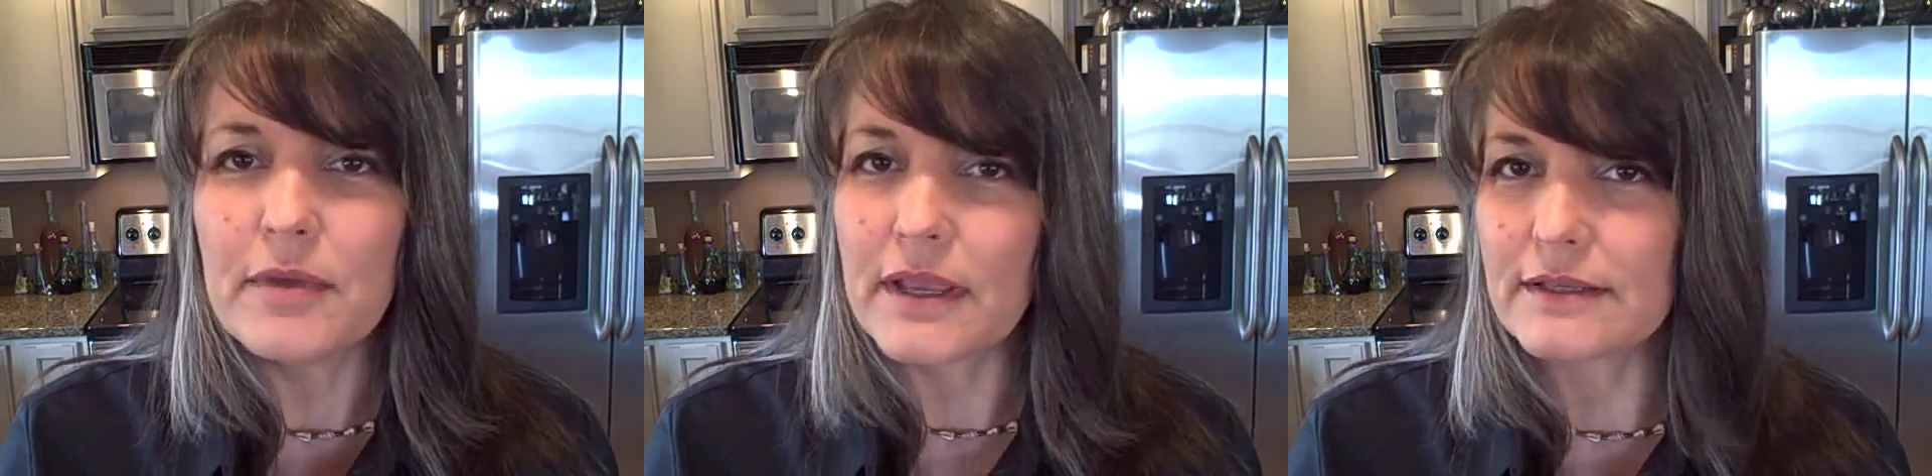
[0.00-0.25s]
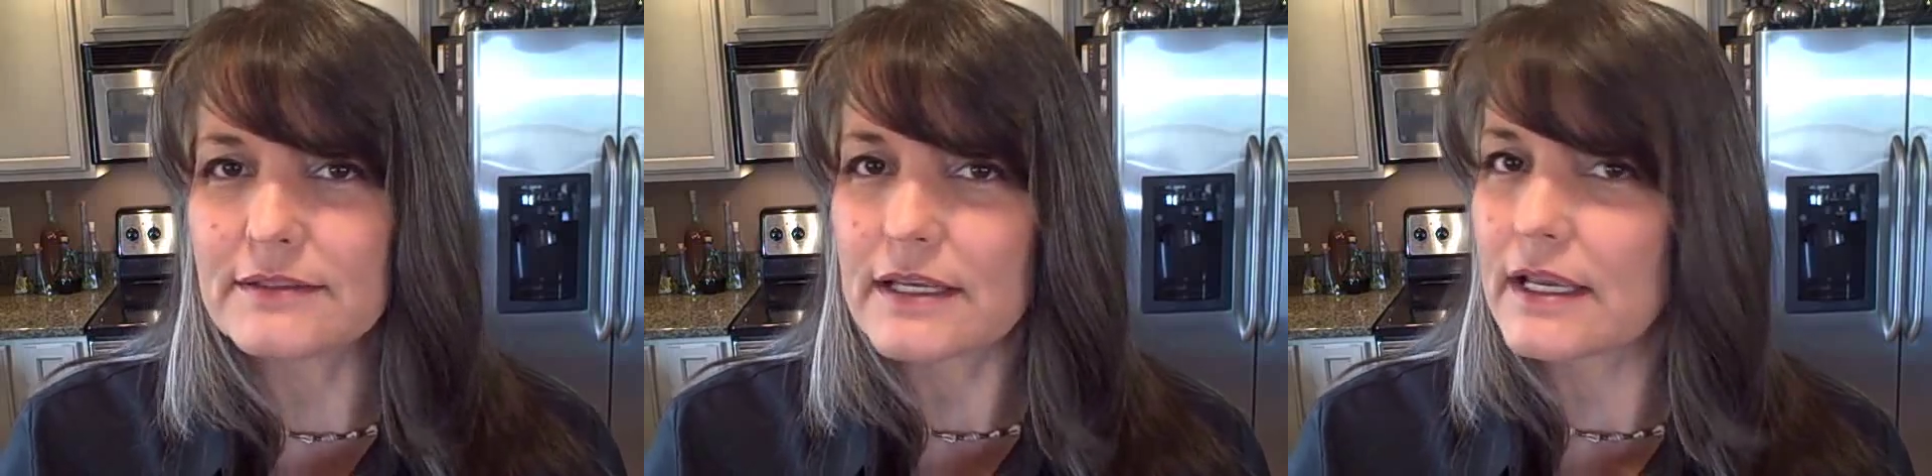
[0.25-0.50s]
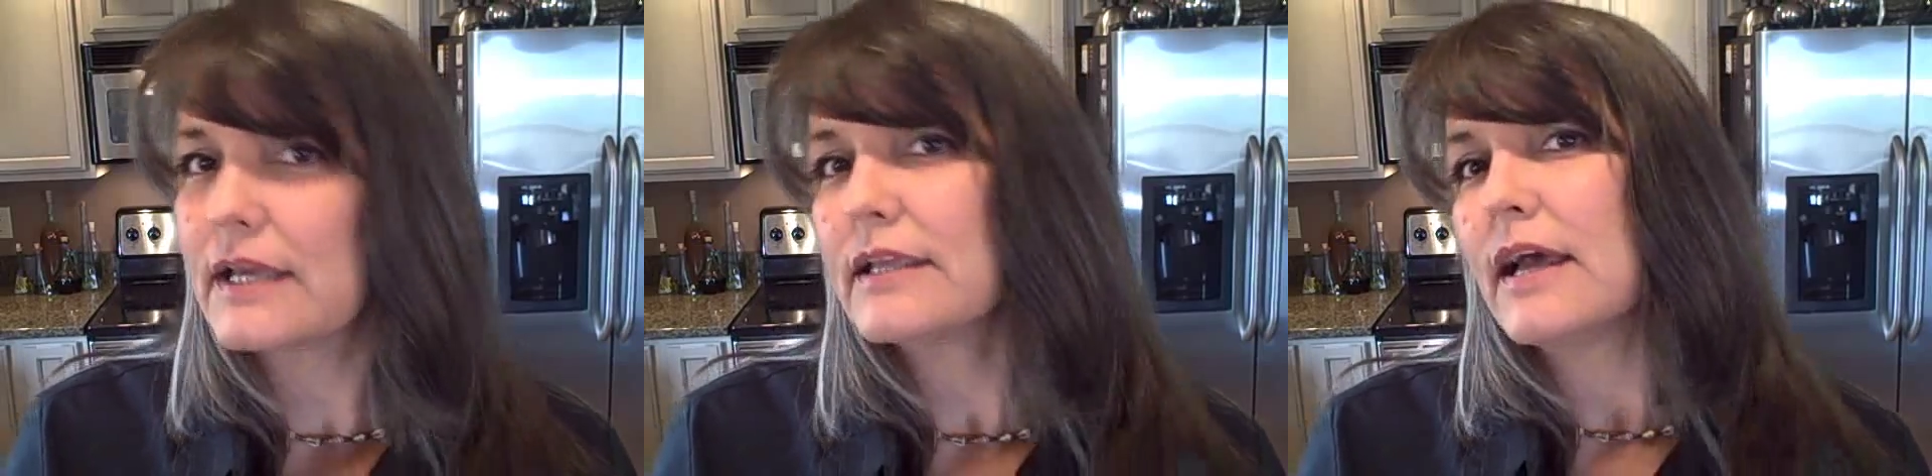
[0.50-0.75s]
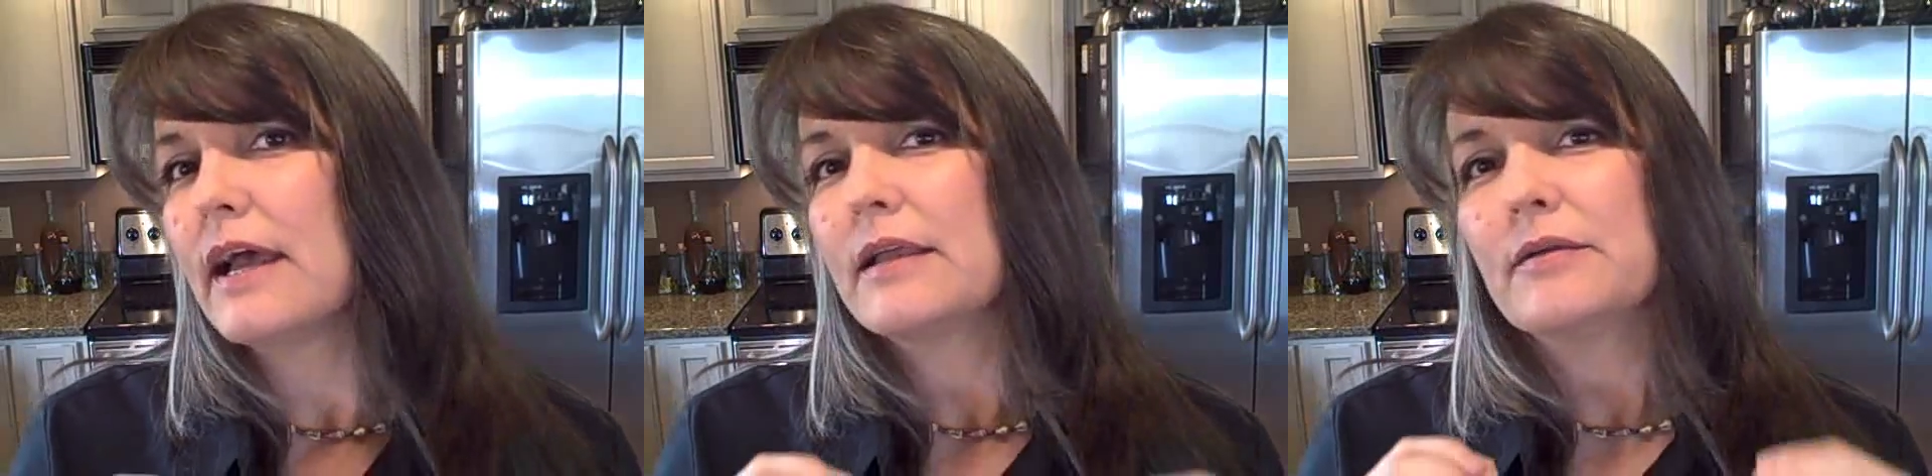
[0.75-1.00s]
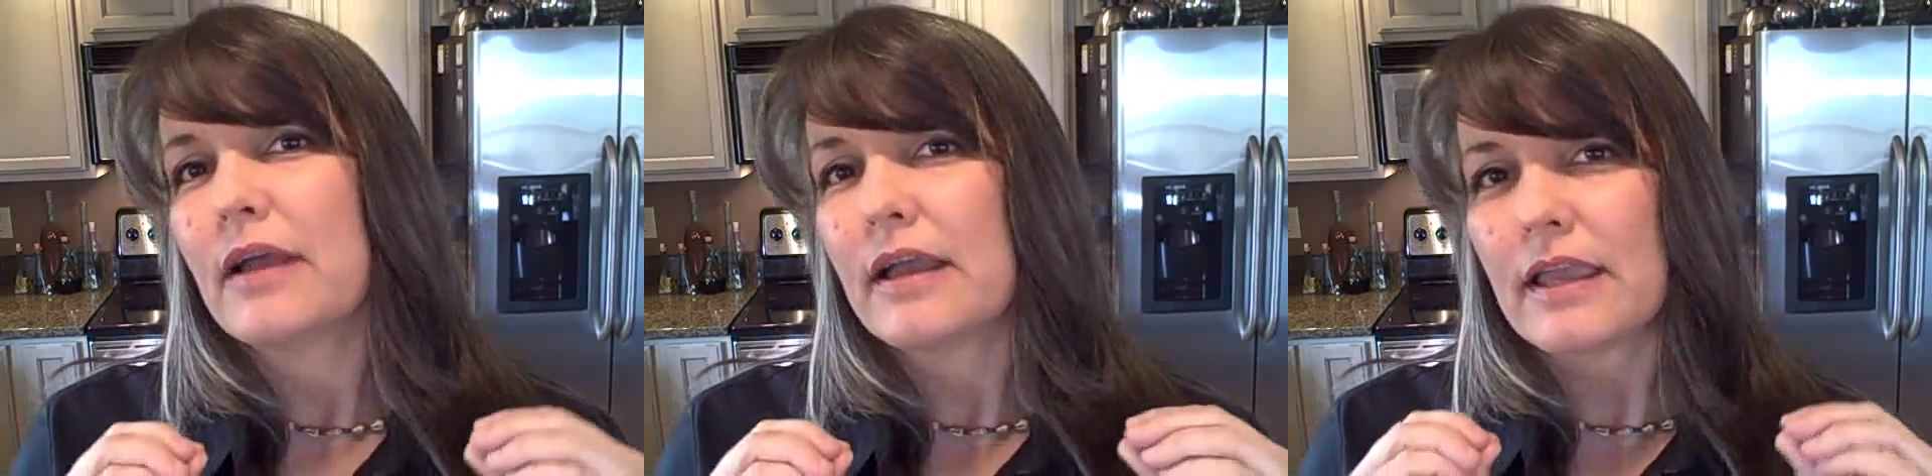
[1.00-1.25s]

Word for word: because I kind I,